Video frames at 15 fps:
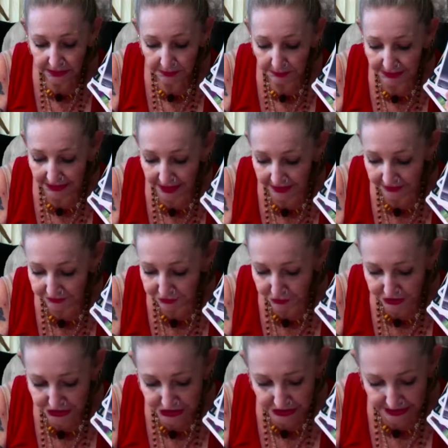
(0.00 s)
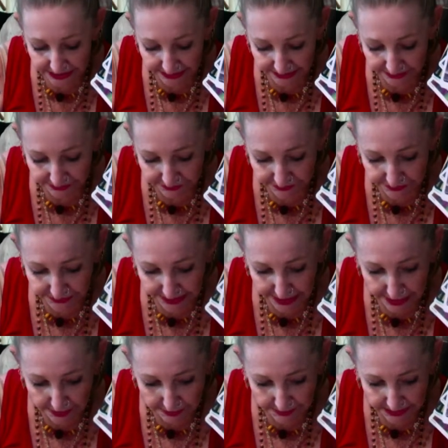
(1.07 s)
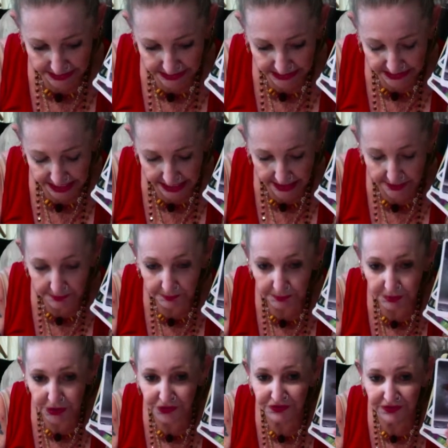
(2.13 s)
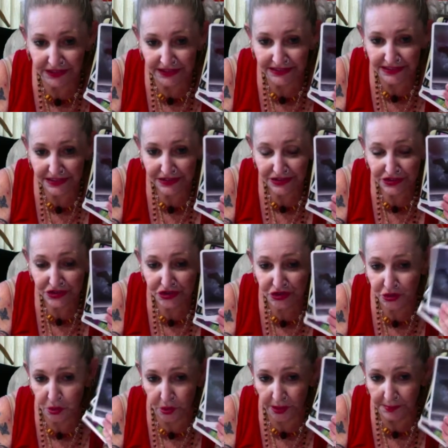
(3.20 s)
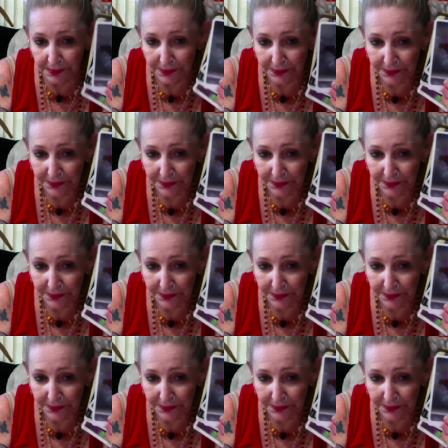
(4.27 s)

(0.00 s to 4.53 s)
But unfortunately for them, it's a perfect storm